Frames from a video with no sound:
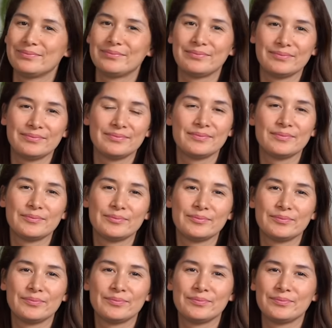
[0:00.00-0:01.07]

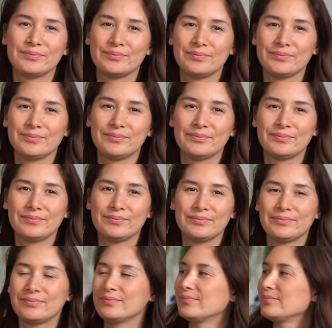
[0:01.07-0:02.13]

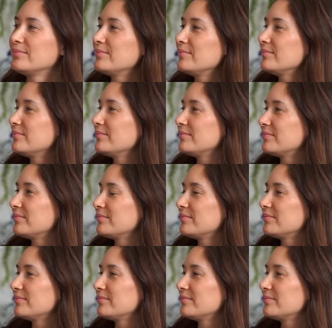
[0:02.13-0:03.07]
The person shown says nothing.